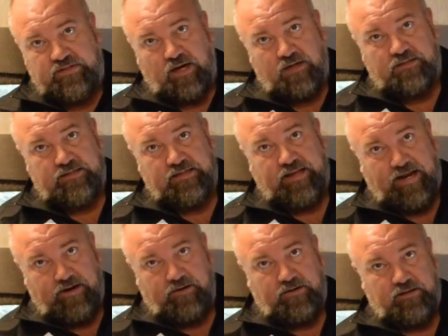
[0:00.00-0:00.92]

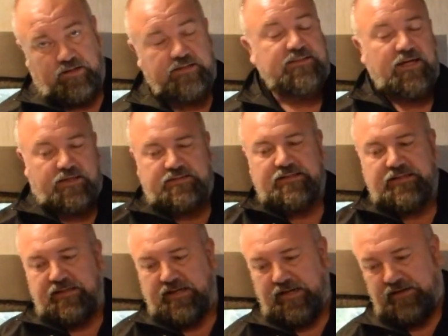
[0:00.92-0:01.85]

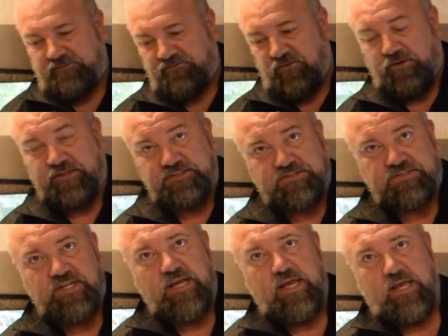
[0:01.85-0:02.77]
ducted furnace
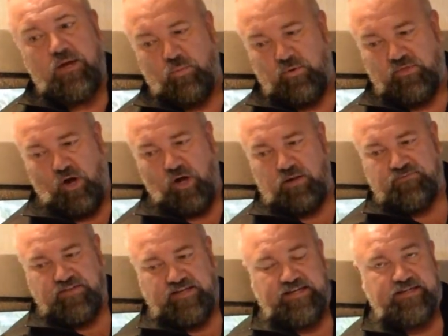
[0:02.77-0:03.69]
with all
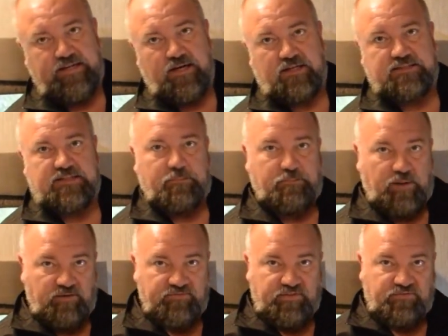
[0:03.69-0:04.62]
of the heat ducts
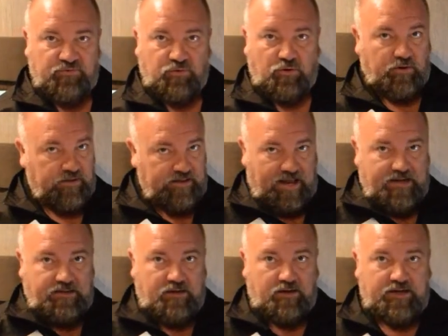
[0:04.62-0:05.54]
above the floor,
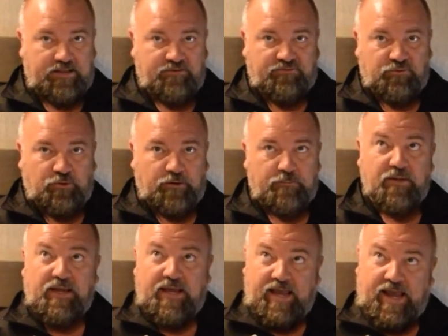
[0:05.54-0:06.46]
not dug in the floor,
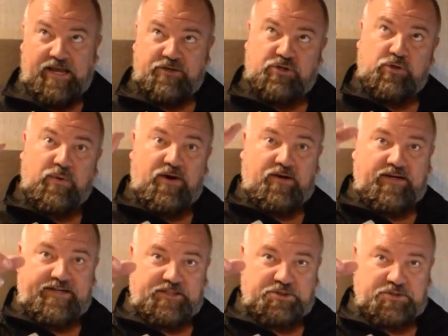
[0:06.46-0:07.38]
and 2 air
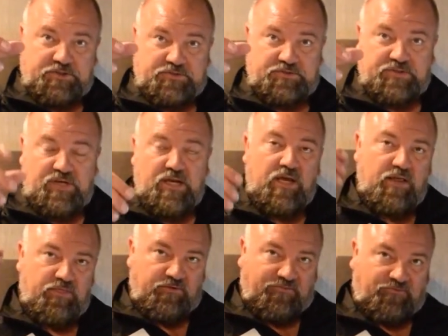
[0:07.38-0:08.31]
conditioners.
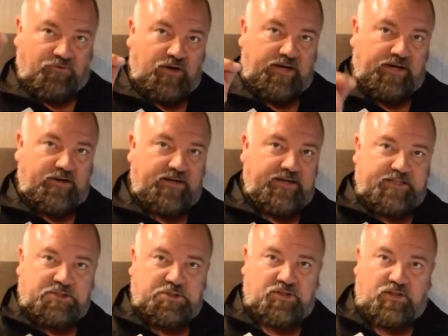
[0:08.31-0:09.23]
The front air
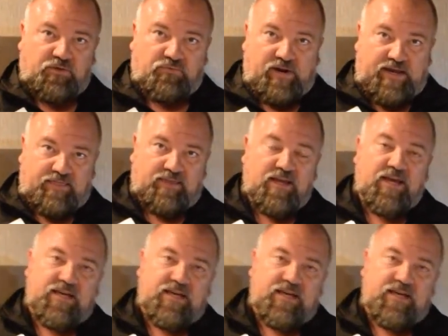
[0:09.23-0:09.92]
conditioner on the Wraith